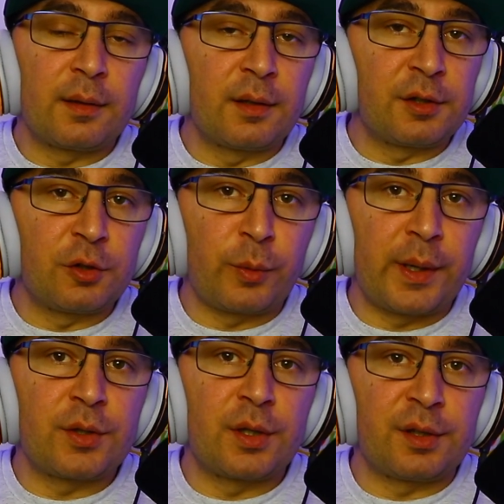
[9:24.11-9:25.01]
The
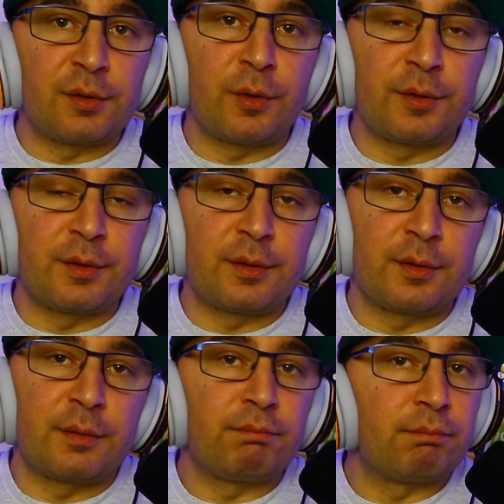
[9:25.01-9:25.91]
situation is not
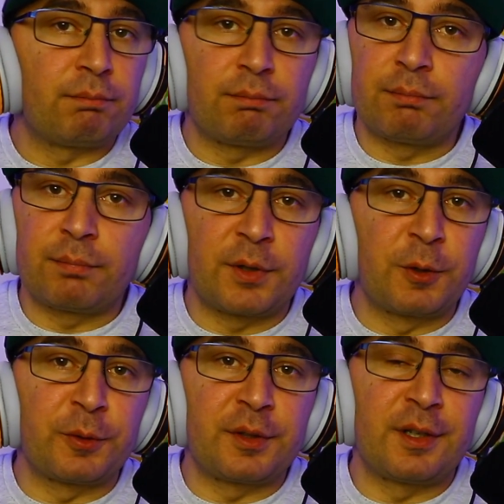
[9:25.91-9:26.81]

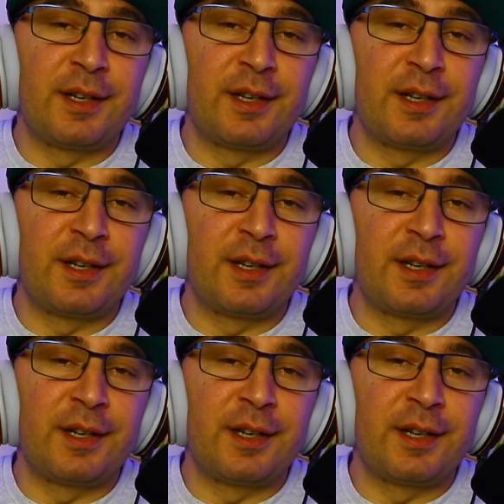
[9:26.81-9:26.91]
good